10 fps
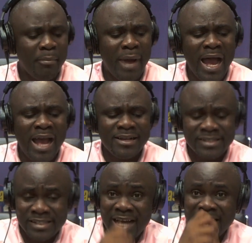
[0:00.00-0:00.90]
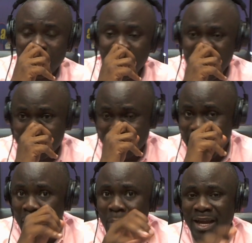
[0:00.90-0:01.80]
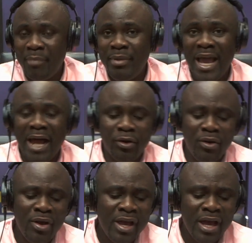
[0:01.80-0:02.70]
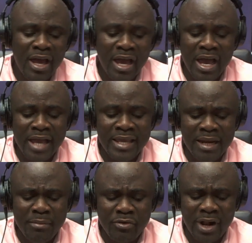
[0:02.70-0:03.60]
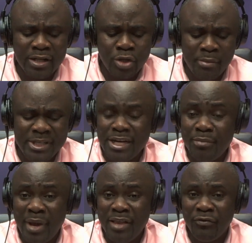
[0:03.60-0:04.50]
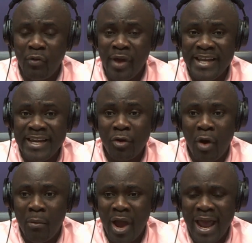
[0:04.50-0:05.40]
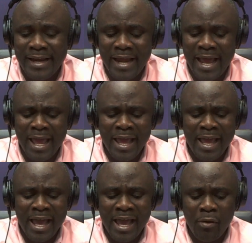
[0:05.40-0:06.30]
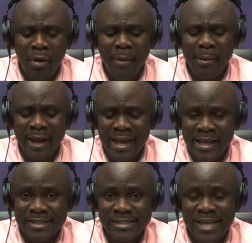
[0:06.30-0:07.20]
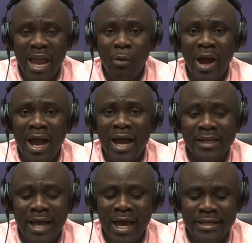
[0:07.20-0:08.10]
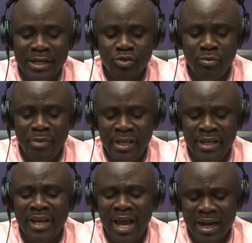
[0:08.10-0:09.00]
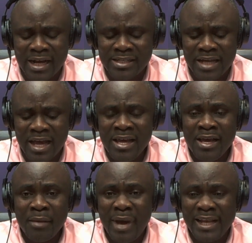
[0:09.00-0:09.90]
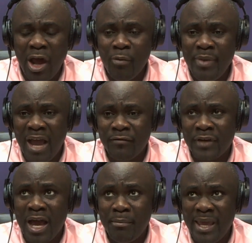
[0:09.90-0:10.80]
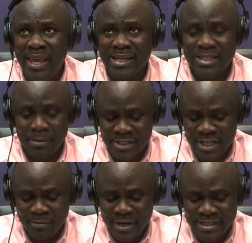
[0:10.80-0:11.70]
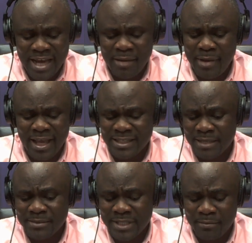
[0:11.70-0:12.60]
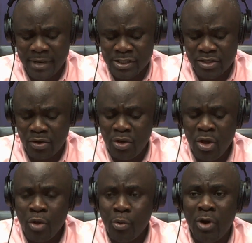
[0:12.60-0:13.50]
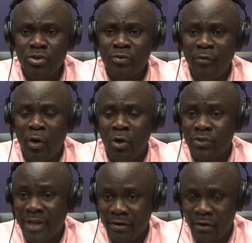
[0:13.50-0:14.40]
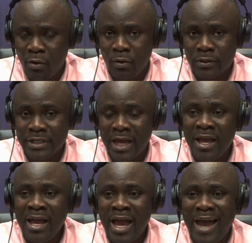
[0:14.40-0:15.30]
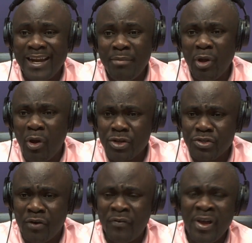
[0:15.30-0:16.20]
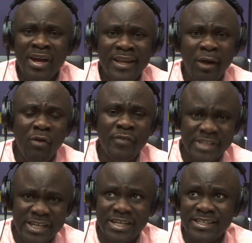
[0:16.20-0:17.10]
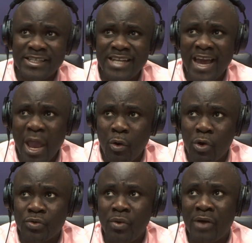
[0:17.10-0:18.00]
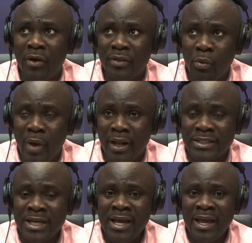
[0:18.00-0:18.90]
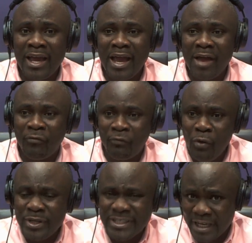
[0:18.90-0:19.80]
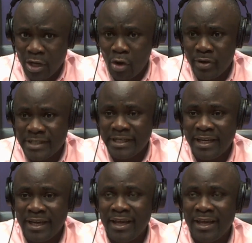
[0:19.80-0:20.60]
But ansan no munim say ya wada bia no yene Minerals Commission in Penyfo edi nkomo enne wo ba beka yensa ewo ha na yetumi akasa. But that will be after Mehiasem segment. And the Mehiasem segment, no, we want to focus on agriculture. And because of the conversation as you see air around the world, food security.